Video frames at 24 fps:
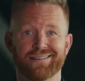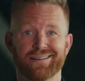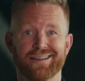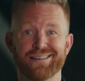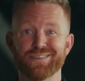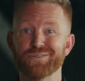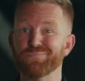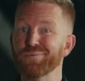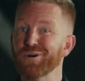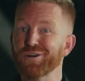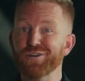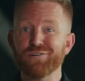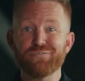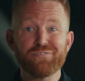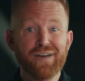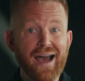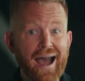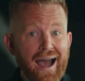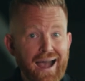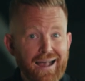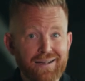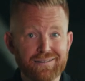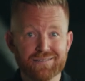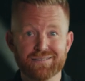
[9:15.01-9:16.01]
In the book of
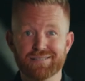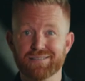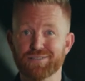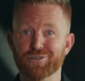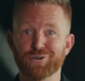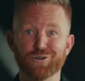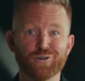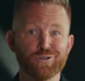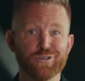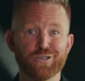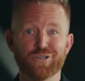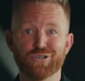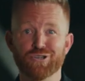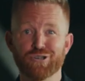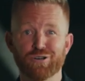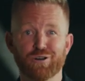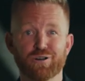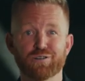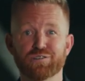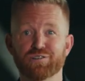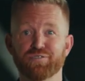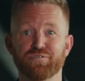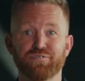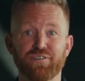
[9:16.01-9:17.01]
Acts, the early
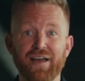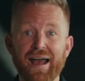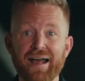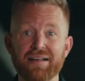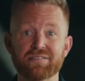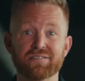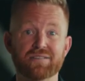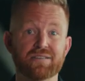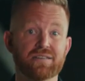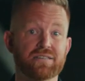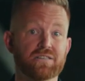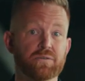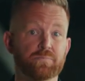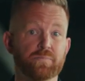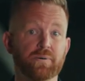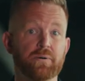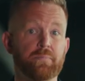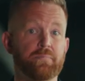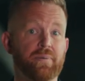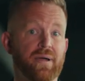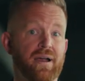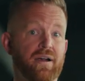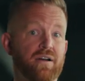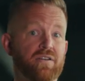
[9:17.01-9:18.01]
church fasted to
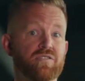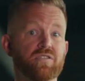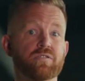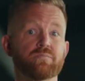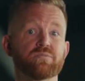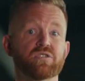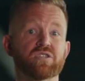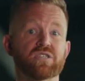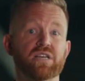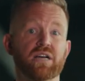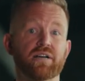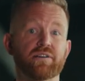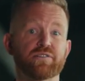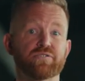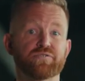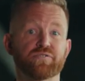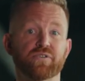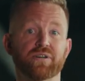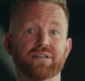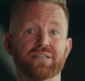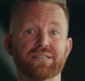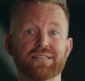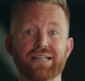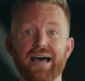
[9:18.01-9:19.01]
prepare themselves
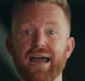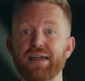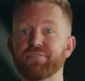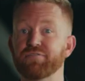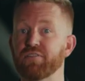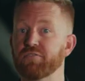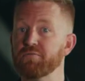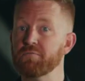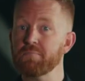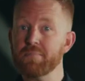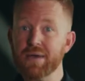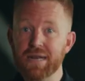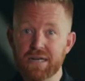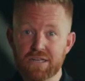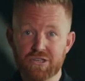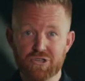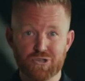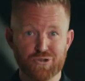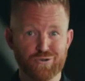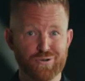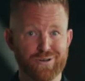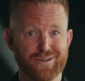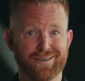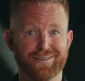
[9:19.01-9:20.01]
for a life of
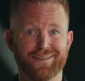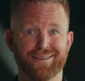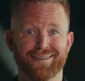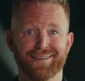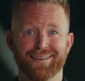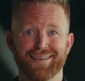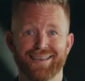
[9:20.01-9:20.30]
ministry